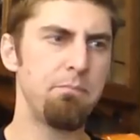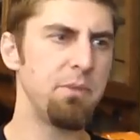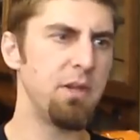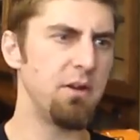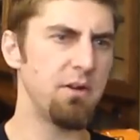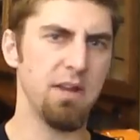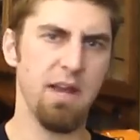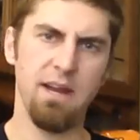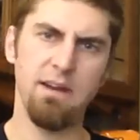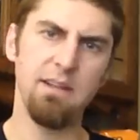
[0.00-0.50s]

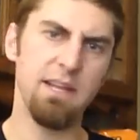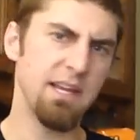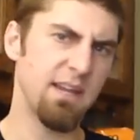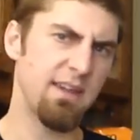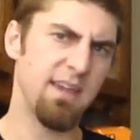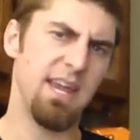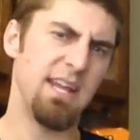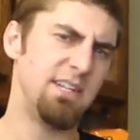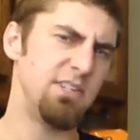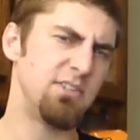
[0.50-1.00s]
you know, kind of like
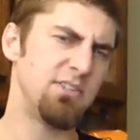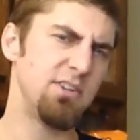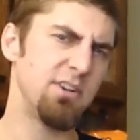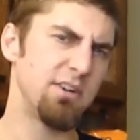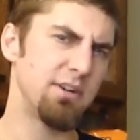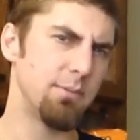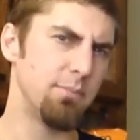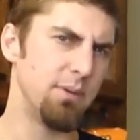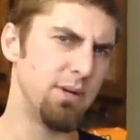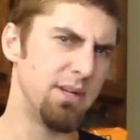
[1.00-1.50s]
a candy
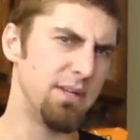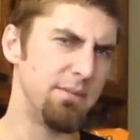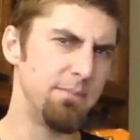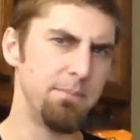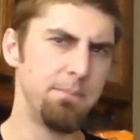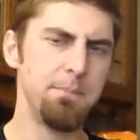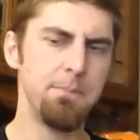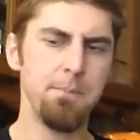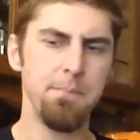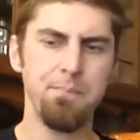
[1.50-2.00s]
sugar,
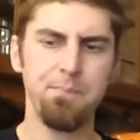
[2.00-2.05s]
but,